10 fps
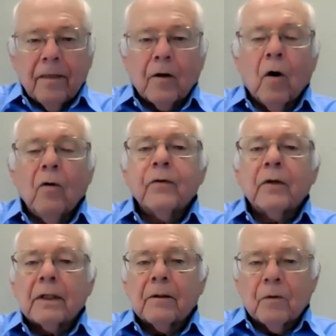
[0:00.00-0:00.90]
that
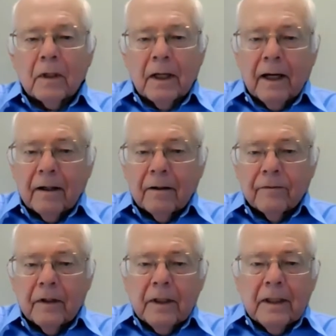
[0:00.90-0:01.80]
hopefully will
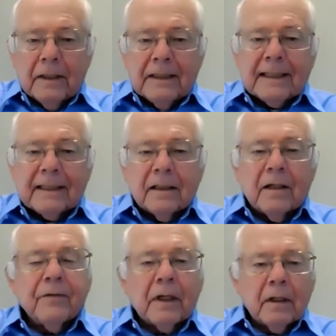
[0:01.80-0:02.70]
have
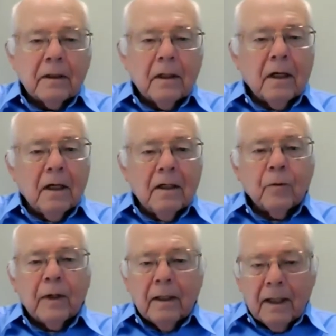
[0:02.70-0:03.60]
significant
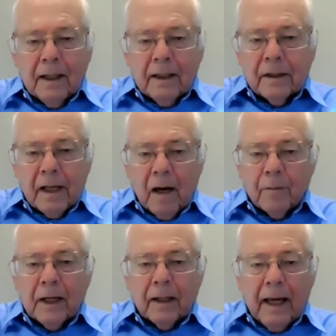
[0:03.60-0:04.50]
unrealized
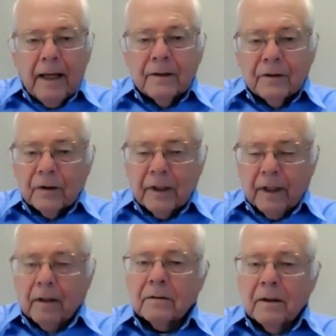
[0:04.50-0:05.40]
capital gains in
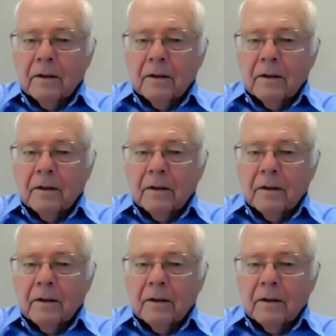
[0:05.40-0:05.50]
there.